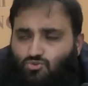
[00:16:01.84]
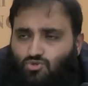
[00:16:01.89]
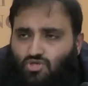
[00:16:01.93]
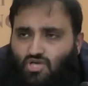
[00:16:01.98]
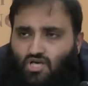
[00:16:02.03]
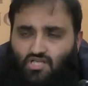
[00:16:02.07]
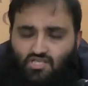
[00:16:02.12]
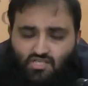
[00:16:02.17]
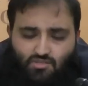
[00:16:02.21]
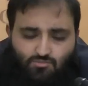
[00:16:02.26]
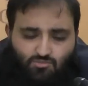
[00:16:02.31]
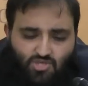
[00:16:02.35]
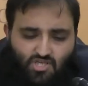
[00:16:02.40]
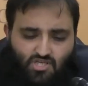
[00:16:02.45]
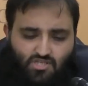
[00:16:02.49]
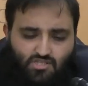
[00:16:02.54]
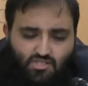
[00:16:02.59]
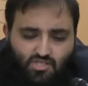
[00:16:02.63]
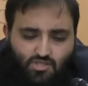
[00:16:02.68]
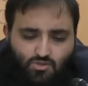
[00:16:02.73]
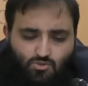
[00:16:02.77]
Surah Al
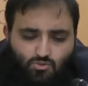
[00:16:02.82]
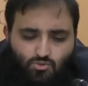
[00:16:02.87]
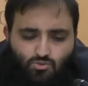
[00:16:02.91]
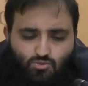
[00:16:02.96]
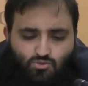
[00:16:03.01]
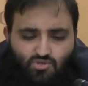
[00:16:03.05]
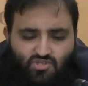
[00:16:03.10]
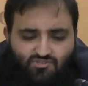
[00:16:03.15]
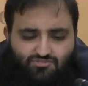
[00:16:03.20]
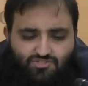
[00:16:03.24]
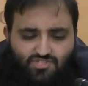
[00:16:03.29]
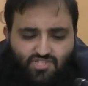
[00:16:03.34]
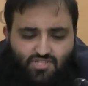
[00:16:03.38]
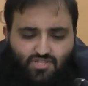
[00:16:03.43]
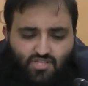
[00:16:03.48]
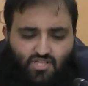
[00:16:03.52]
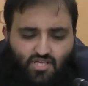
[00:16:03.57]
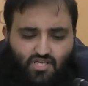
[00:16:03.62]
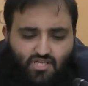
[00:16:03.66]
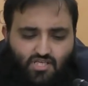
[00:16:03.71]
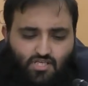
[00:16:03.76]
Imran that kullu nafsin
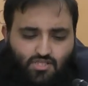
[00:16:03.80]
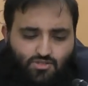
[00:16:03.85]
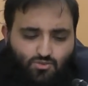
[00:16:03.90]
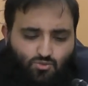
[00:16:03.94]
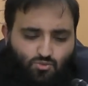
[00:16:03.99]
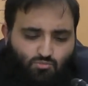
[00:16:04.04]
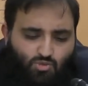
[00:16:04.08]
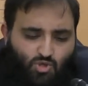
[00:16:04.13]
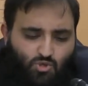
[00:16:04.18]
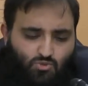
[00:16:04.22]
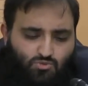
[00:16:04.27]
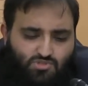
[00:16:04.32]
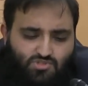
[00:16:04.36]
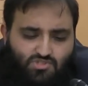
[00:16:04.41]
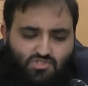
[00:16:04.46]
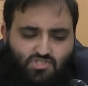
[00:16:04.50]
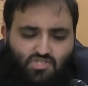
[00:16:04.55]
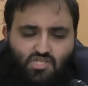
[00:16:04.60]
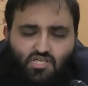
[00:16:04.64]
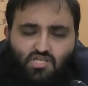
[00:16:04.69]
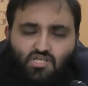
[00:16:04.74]
dha'iqatul
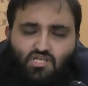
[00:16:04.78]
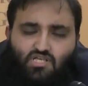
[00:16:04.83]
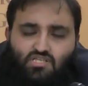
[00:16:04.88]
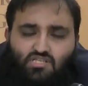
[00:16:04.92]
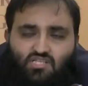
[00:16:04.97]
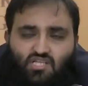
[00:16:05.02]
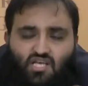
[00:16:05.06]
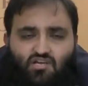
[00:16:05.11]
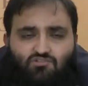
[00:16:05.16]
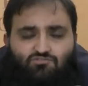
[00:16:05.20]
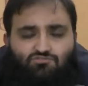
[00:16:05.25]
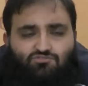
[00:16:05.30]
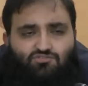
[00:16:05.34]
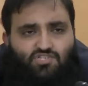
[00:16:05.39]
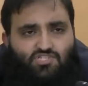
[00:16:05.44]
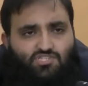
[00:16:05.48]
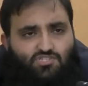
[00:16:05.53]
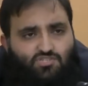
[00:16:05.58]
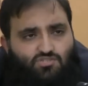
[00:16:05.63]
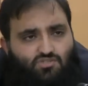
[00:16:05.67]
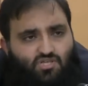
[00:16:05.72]
maut, that
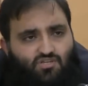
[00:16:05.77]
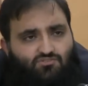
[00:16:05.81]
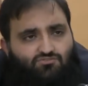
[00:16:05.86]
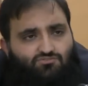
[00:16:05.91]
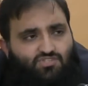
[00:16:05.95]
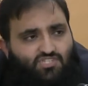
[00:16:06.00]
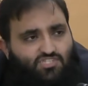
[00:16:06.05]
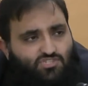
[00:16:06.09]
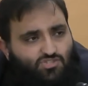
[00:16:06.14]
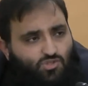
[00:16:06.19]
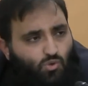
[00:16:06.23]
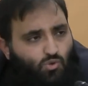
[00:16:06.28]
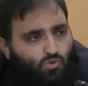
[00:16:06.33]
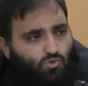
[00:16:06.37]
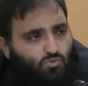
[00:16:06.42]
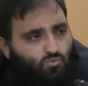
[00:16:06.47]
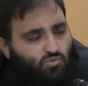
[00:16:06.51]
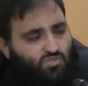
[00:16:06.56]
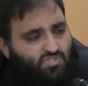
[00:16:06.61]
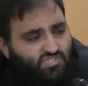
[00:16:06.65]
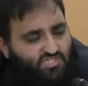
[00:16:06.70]
every soul
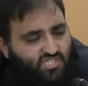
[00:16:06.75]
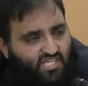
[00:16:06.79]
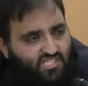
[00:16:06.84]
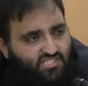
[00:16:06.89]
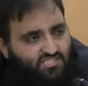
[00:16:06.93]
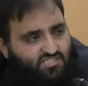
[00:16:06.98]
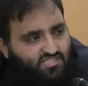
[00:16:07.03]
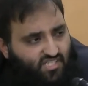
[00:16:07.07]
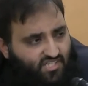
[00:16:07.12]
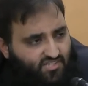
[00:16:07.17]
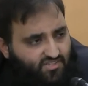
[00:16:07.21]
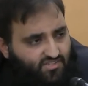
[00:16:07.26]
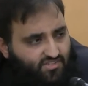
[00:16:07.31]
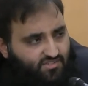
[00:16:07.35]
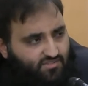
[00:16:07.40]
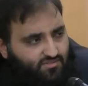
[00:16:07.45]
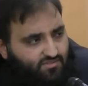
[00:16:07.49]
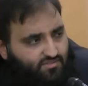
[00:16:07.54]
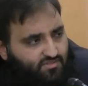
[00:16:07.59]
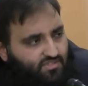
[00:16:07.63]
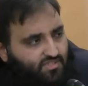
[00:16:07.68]
will taste death.
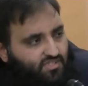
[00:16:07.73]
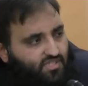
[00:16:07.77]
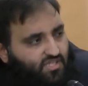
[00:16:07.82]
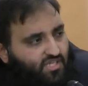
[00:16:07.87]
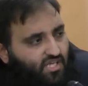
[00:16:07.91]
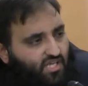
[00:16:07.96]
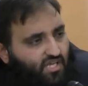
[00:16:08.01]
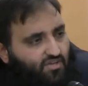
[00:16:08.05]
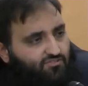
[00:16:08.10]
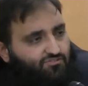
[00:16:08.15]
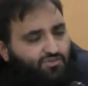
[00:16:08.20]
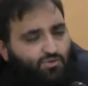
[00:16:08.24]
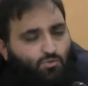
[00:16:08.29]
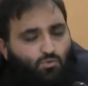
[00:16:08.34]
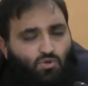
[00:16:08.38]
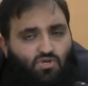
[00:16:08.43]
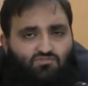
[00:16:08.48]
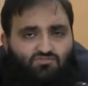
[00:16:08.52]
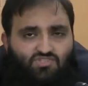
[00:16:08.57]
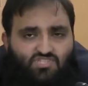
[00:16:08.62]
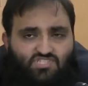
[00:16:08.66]
Every
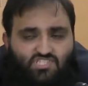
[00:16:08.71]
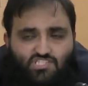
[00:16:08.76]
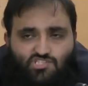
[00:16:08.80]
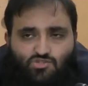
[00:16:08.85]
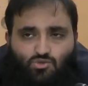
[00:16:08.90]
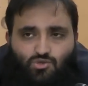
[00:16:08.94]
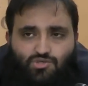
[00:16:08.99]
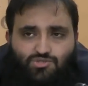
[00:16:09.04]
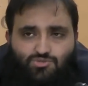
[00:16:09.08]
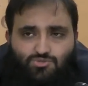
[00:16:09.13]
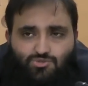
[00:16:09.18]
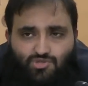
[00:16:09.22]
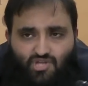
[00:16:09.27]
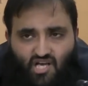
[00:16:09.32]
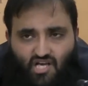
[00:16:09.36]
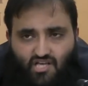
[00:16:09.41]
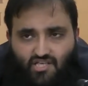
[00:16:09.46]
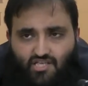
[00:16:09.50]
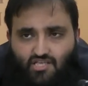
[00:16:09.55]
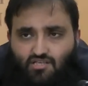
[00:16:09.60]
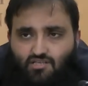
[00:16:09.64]
one of us is going to
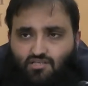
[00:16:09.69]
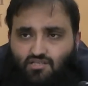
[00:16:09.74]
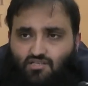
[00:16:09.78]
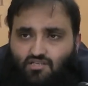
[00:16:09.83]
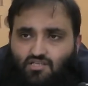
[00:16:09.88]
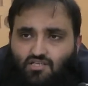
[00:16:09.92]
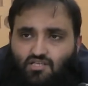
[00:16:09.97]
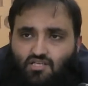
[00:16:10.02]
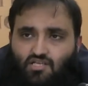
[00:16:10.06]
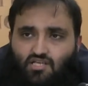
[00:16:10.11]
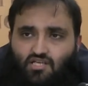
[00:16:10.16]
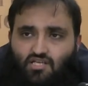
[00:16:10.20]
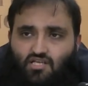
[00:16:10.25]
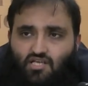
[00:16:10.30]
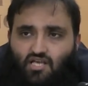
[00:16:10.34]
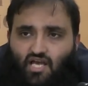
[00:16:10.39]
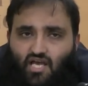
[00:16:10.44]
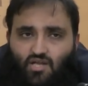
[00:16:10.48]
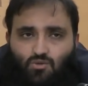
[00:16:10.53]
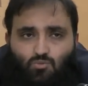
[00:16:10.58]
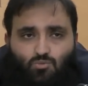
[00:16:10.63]
die,
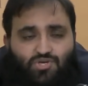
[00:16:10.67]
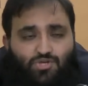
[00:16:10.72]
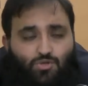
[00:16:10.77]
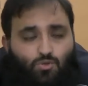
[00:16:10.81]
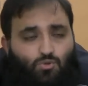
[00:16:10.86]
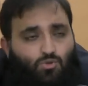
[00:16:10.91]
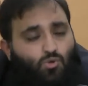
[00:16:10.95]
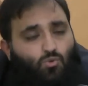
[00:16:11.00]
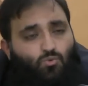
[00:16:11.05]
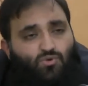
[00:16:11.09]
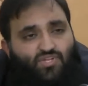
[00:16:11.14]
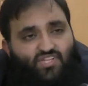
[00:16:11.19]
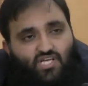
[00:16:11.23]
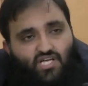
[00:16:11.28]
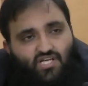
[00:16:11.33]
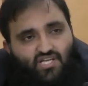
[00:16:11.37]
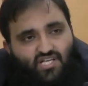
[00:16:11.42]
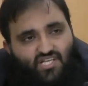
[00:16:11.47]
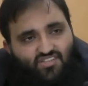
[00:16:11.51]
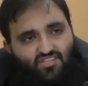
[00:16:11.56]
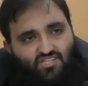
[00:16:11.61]
and we don't know when
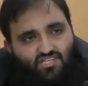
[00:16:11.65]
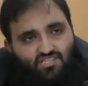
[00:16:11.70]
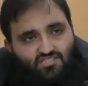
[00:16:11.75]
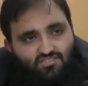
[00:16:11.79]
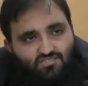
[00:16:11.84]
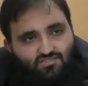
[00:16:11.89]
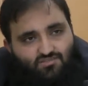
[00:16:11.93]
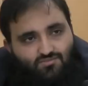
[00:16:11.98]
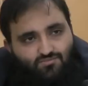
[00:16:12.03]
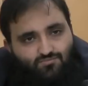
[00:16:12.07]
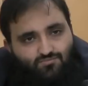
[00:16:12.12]
that death is.